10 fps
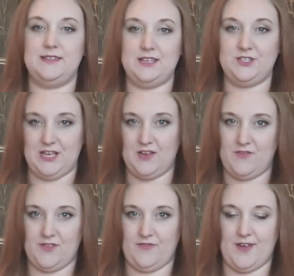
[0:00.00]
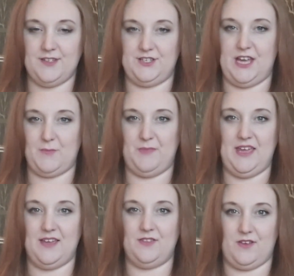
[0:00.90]
This year, for the first year,
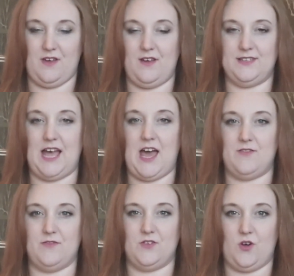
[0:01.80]
me and the girls have